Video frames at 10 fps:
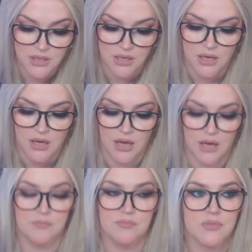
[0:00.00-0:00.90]

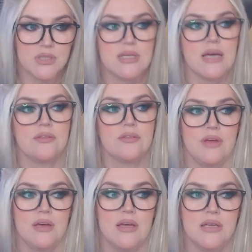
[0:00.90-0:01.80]
The second
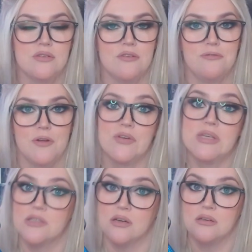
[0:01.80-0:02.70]
thing is fluffy
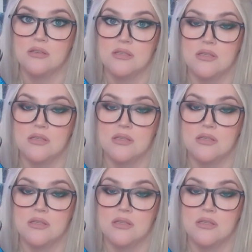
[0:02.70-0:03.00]
socks.